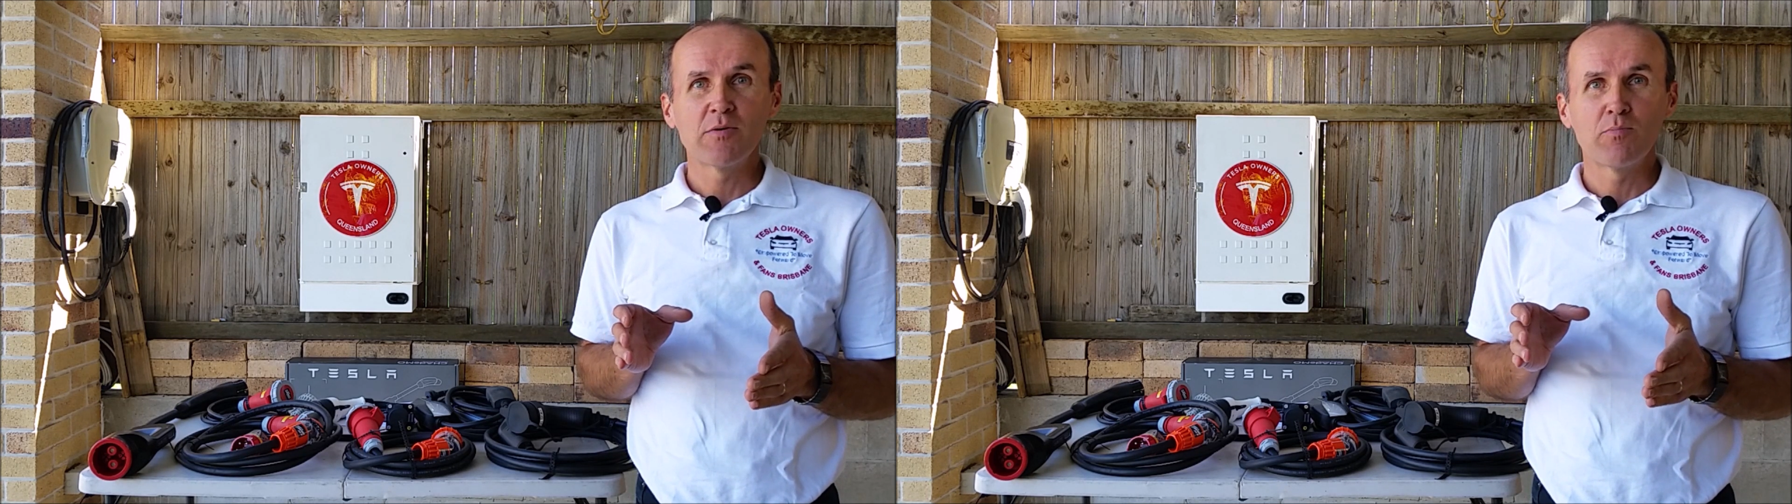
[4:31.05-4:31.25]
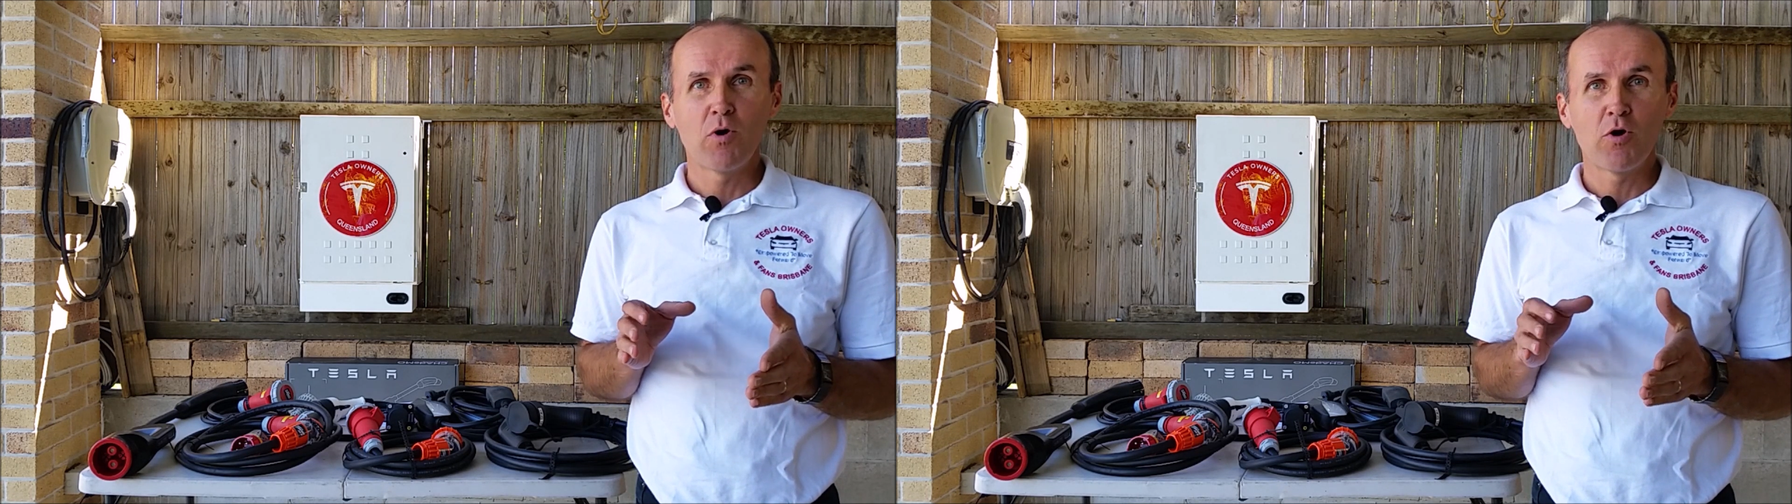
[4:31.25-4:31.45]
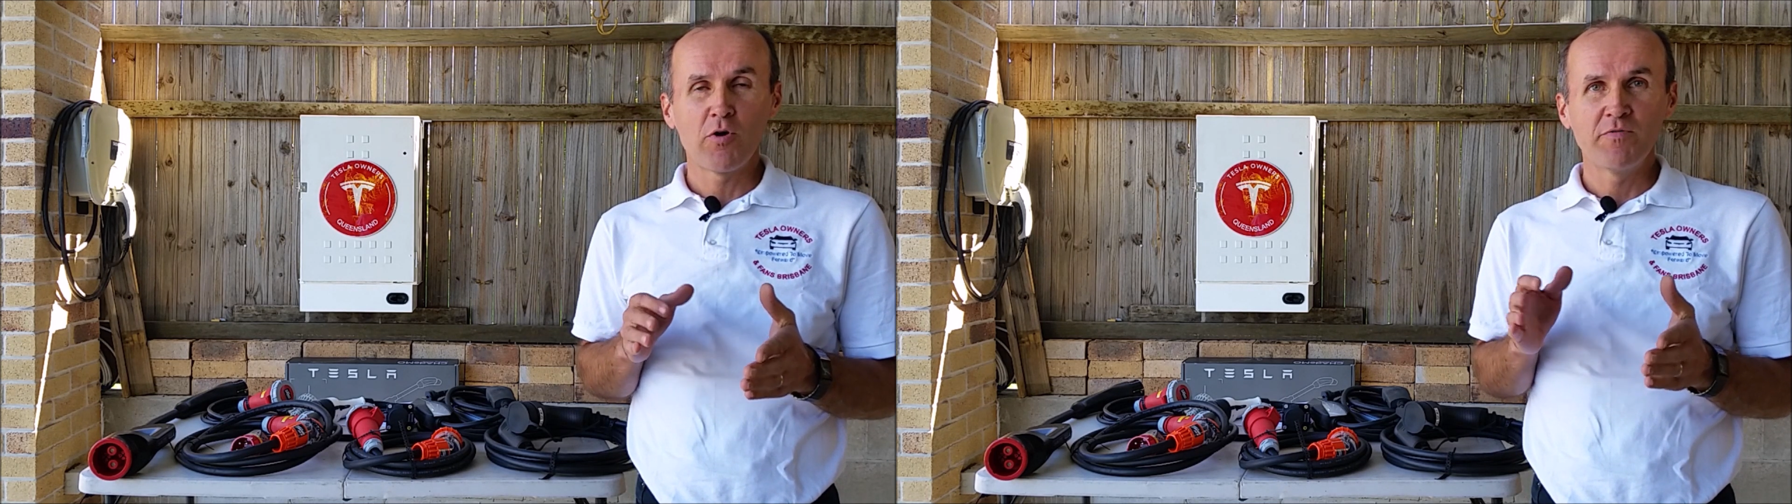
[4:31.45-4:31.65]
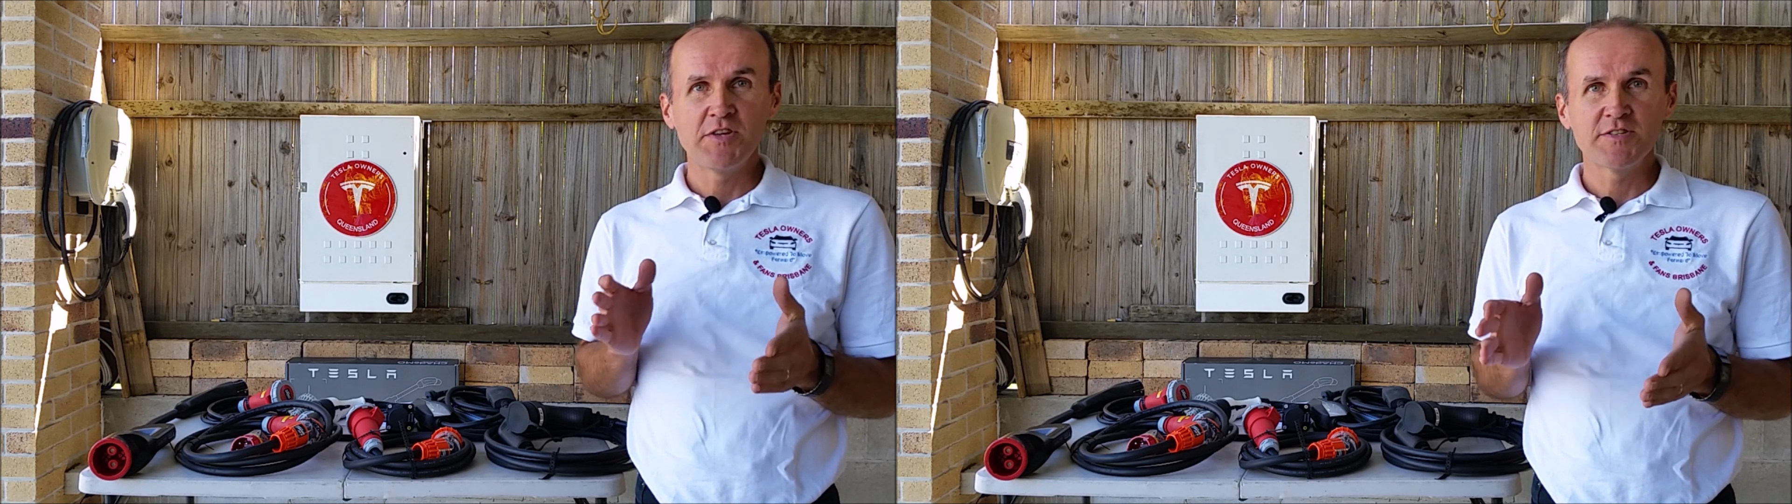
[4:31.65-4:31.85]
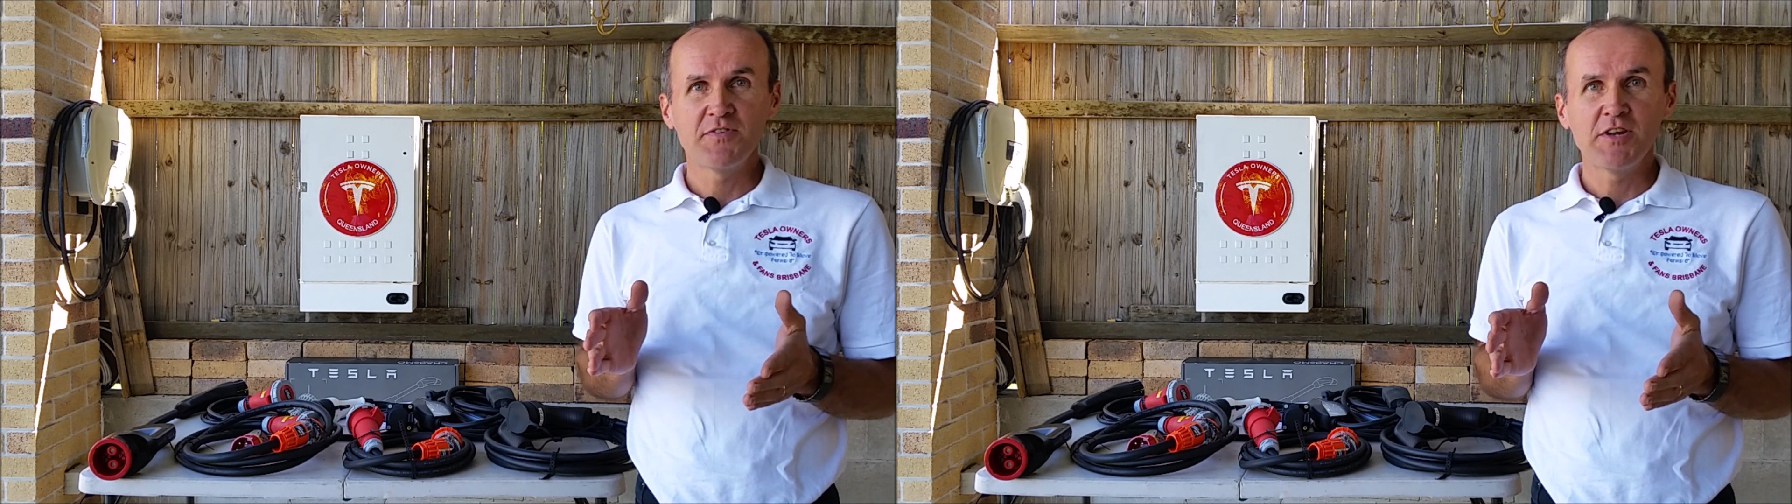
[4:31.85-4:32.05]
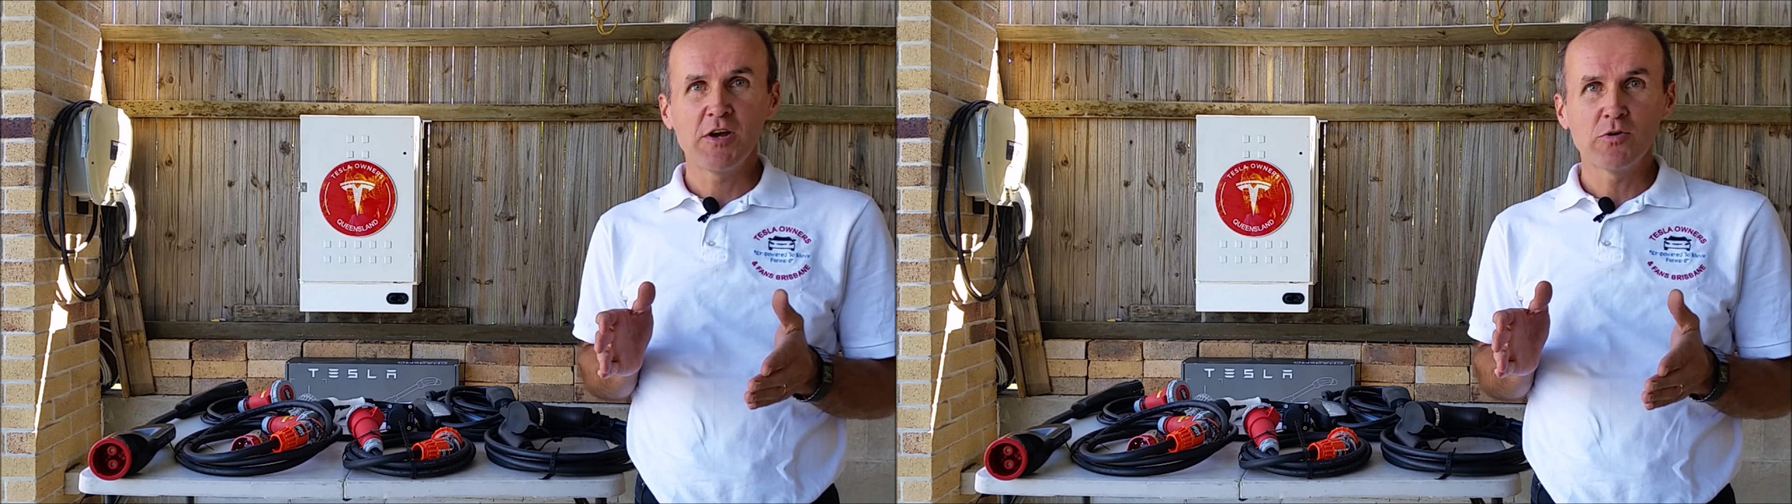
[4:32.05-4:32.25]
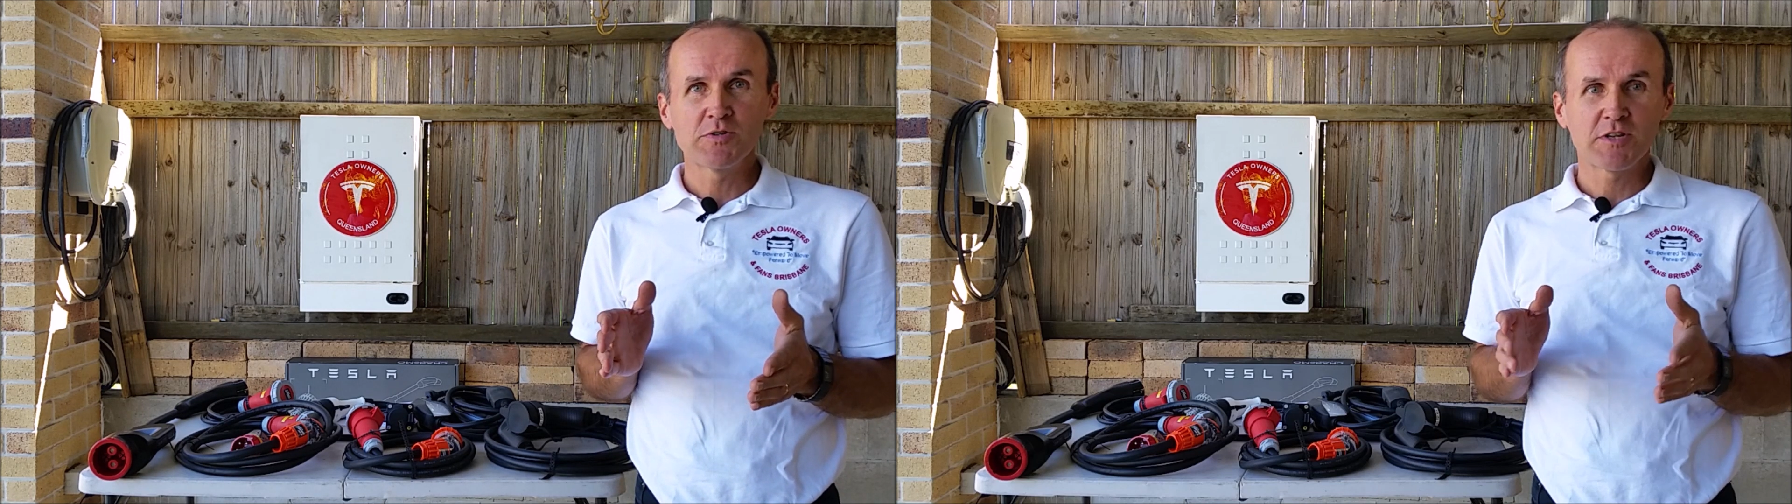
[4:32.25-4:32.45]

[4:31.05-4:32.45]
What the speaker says: more of these videos,